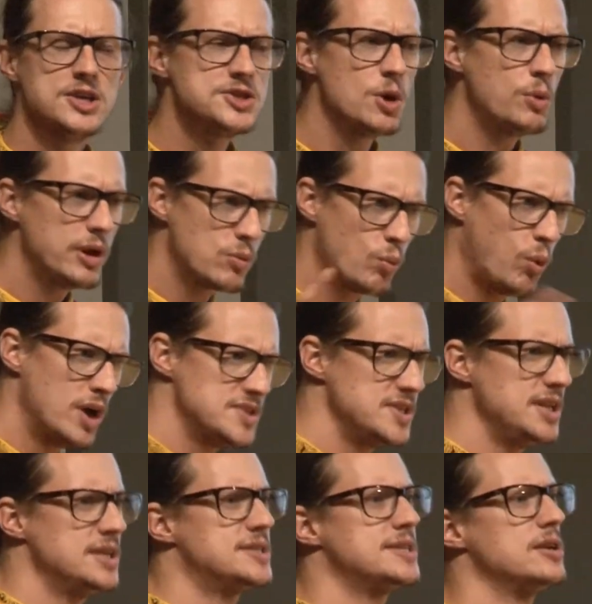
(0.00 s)
So it
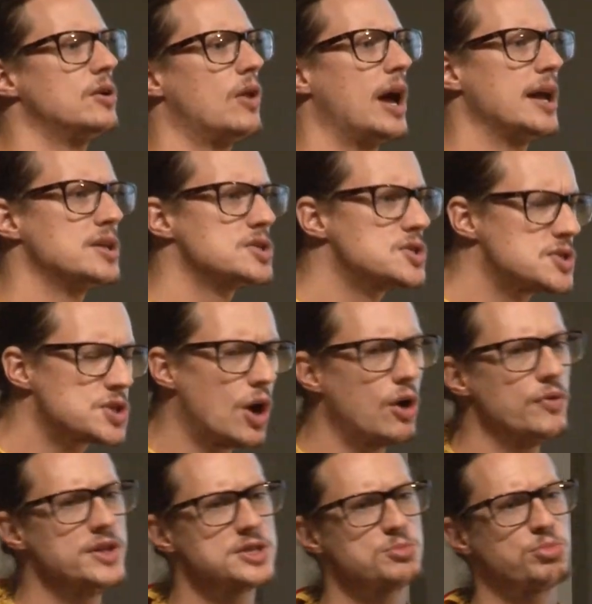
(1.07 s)
wasn't until I
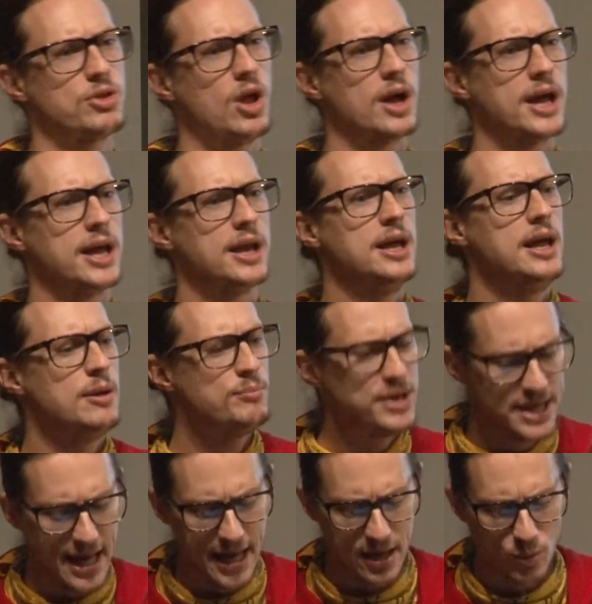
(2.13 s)
installed this plugin,
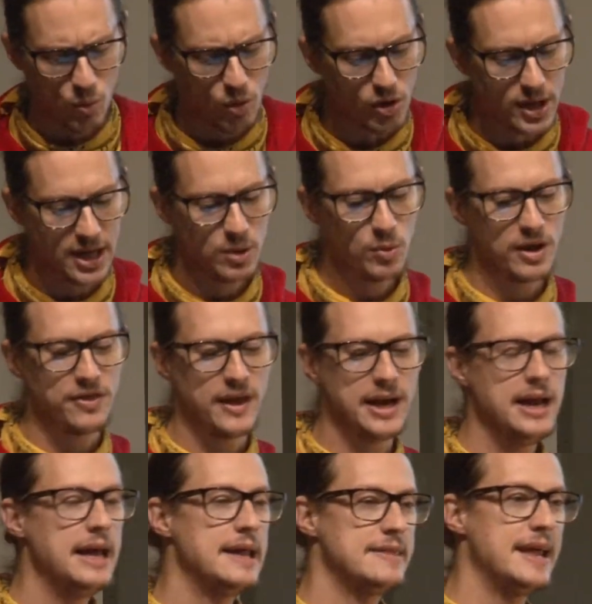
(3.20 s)
began working with
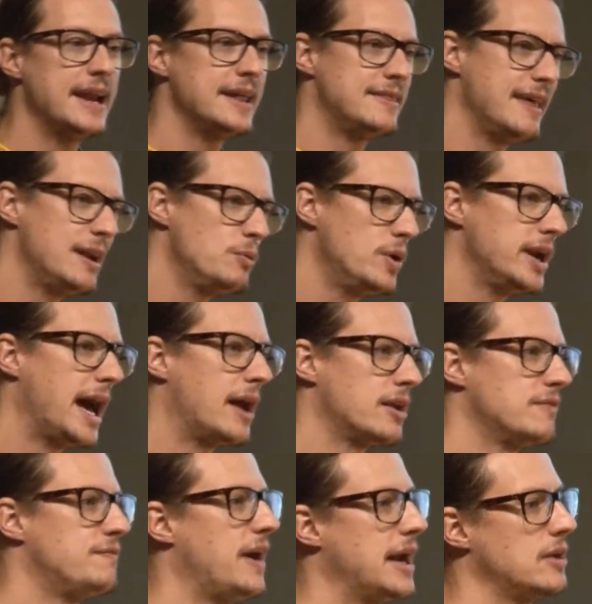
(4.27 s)
it, that I then went
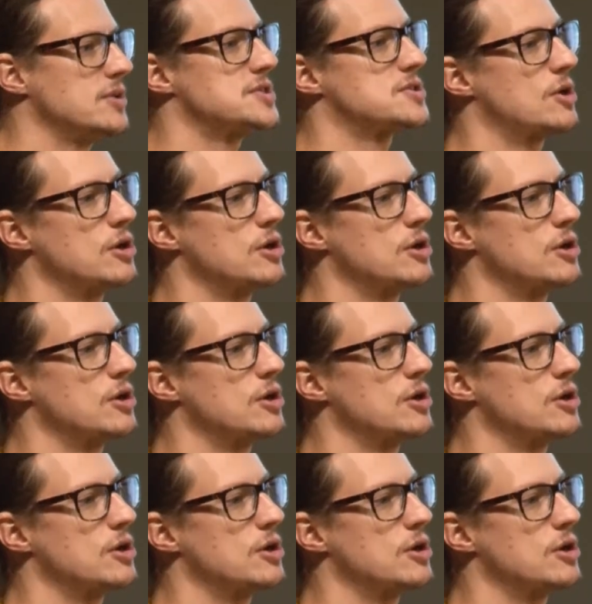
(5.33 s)
out and finally